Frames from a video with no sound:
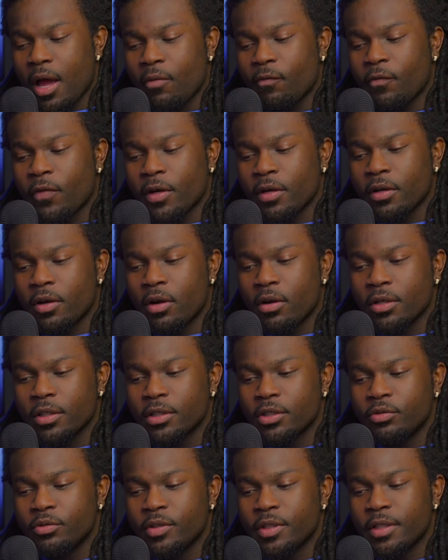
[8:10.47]
For the
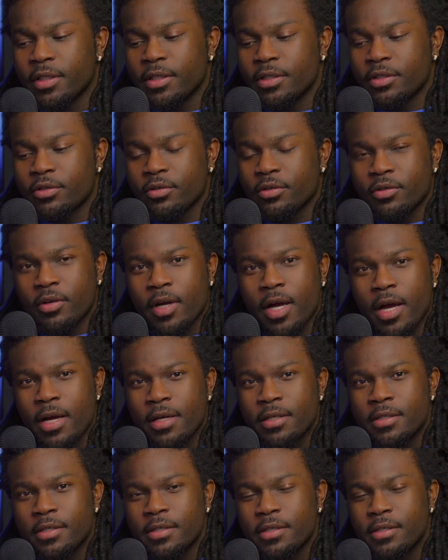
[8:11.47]
longest you see the drones
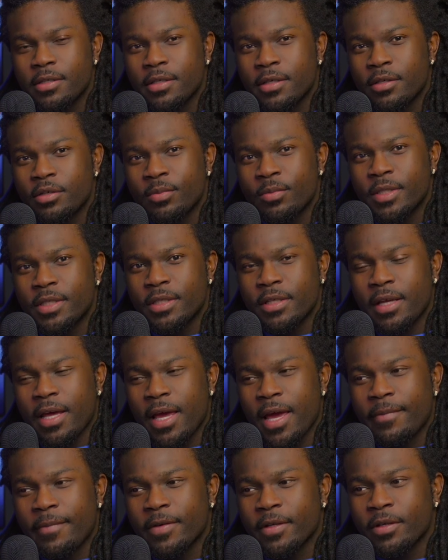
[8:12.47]
on IG, son, you be seeing they
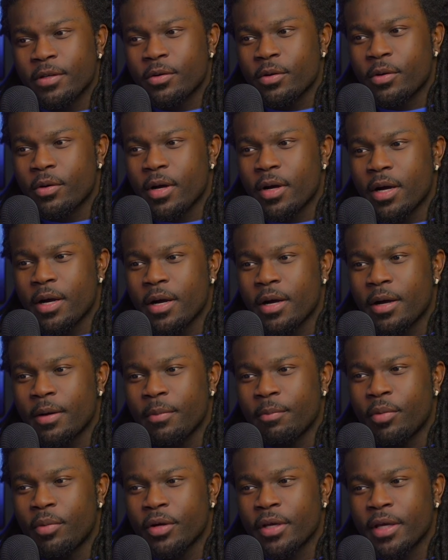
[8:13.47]
having a little uh
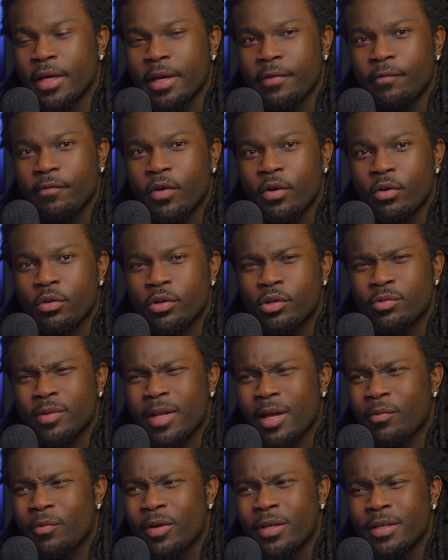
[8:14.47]
booking info. You're
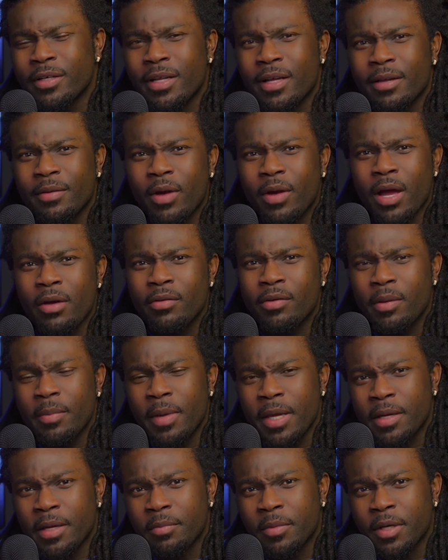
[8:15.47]
like, what are they how are they
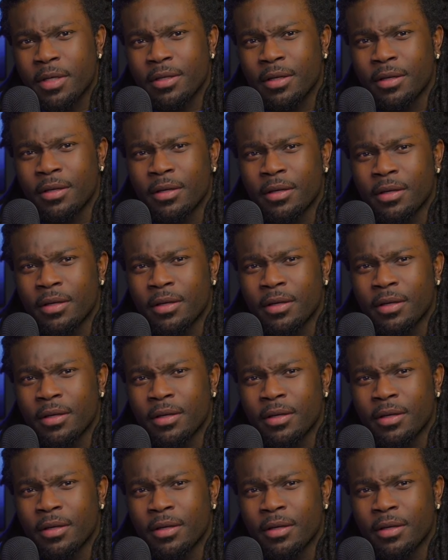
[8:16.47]
making money?